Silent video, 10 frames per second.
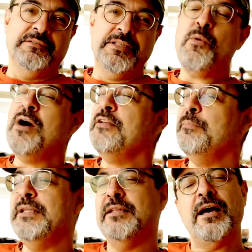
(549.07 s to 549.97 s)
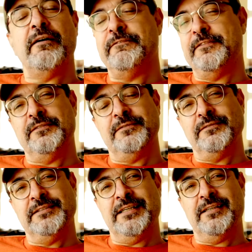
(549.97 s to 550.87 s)
They want to be loved.
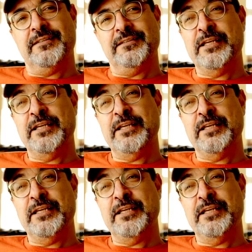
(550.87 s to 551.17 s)
Yeah?